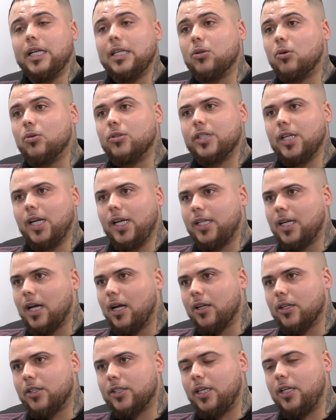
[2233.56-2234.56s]
these little
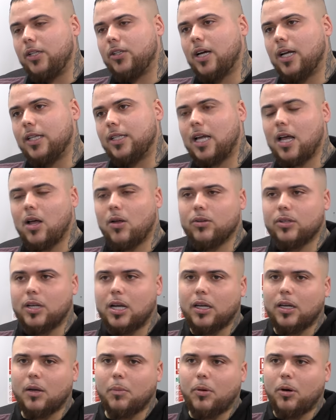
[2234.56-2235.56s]
seaside, seaside towns
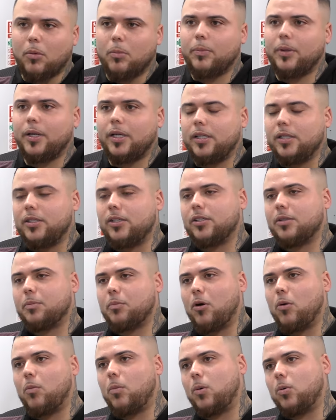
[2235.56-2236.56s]
like your Pompeys,
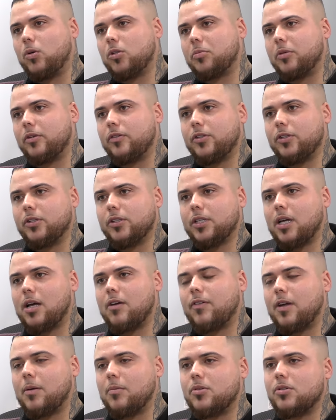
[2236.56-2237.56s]
Port Portsmouths, your
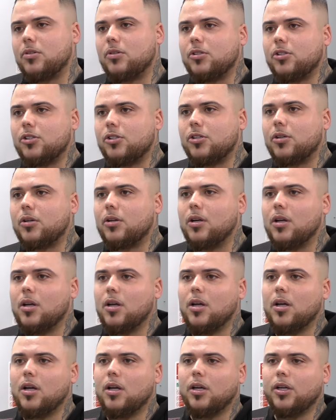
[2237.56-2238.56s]
Southamptons, your
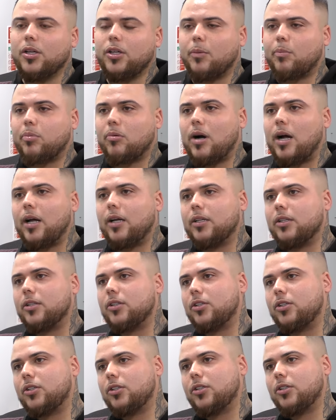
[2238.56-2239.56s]
your
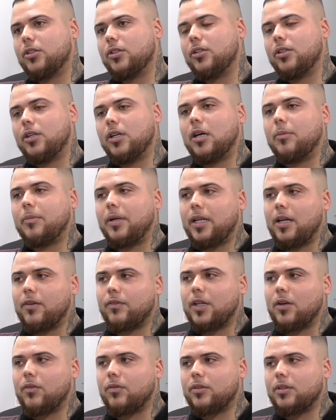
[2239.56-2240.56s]
Brightons. You know what I mean?
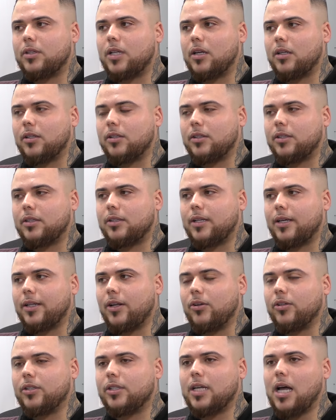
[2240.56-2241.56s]
They they they they
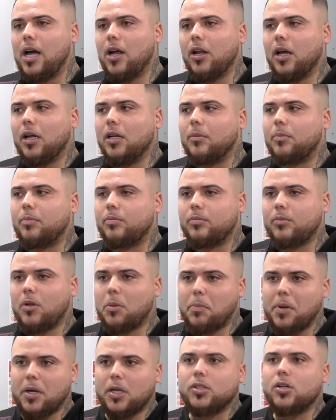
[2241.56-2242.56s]
don't sound like the
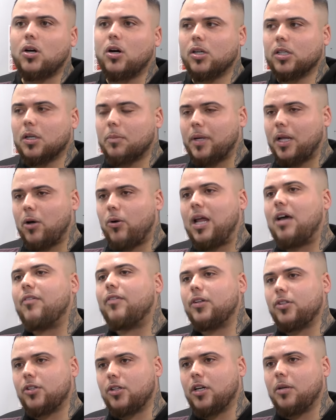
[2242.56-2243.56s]
biggest hardest, but they'll
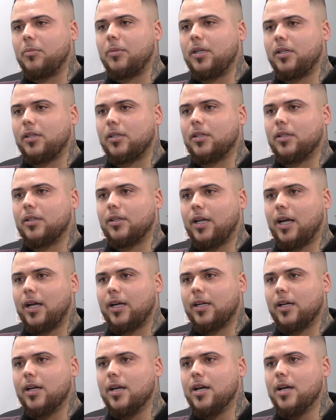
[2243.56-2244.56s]
have it. Do you know what I mean?
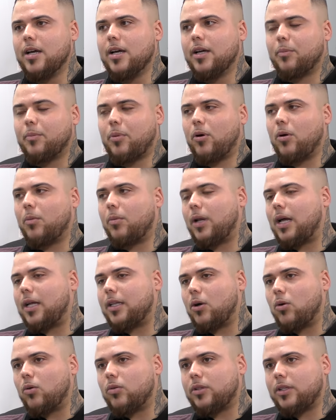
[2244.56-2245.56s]
Like. Pop,
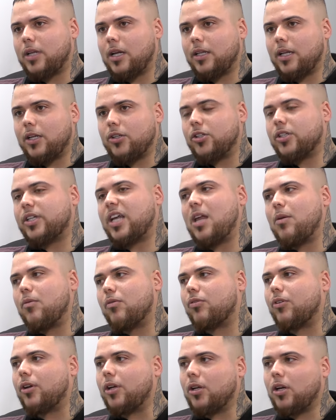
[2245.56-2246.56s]
like they'll they're, they're just
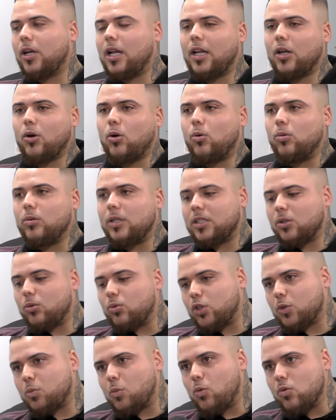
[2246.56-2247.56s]
game for it, you know. Like they got all these
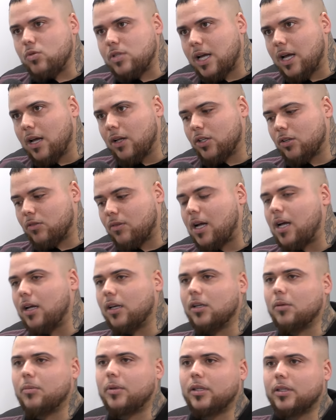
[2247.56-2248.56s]
little small towns
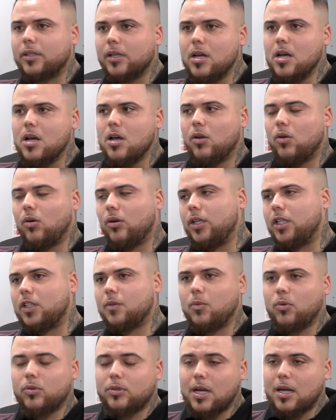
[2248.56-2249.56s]
around them, and a lot of
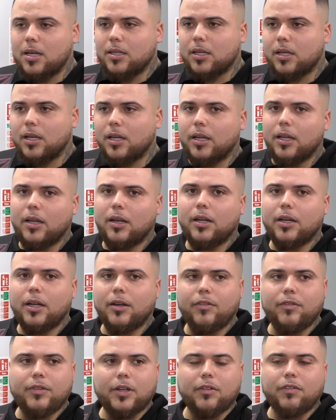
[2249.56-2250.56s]
these small towns they like they like
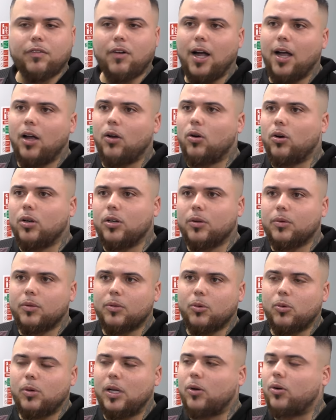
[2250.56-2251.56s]
they, they fight a lot on a,
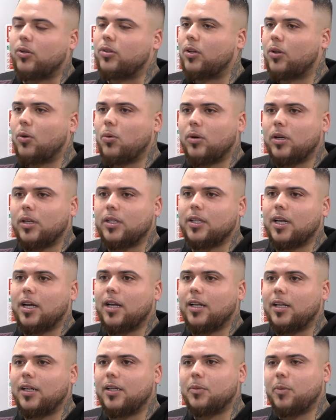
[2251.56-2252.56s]
all they got to do on a
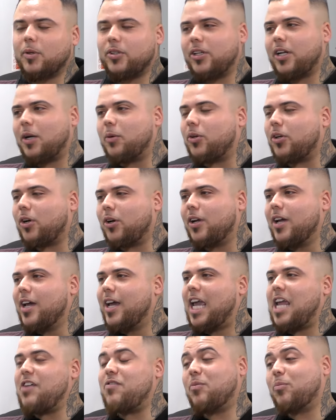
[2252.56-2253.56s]
Saturday, especially like when you go
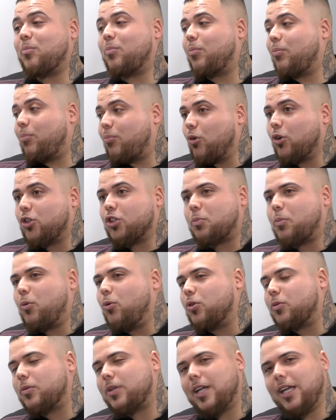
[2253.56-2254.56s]
even not just
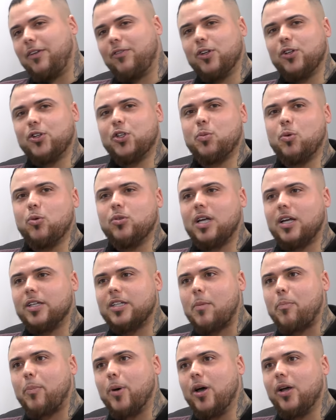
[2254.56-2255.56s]
Portsmouth town, even small
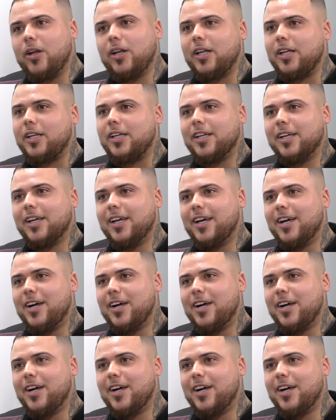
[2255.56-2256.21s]
towns like Burnley